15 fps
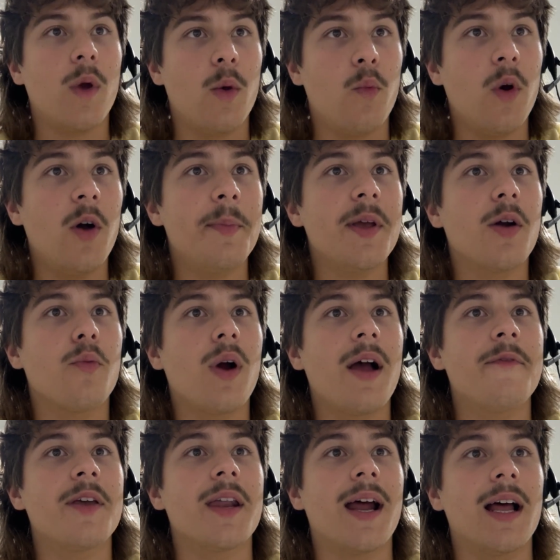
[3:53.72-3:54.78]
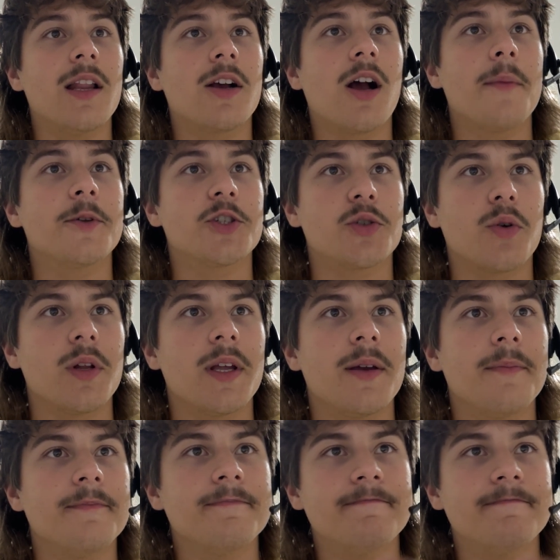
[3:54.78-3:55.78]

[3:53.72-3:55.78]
We will be arriving in a helicopter shortly.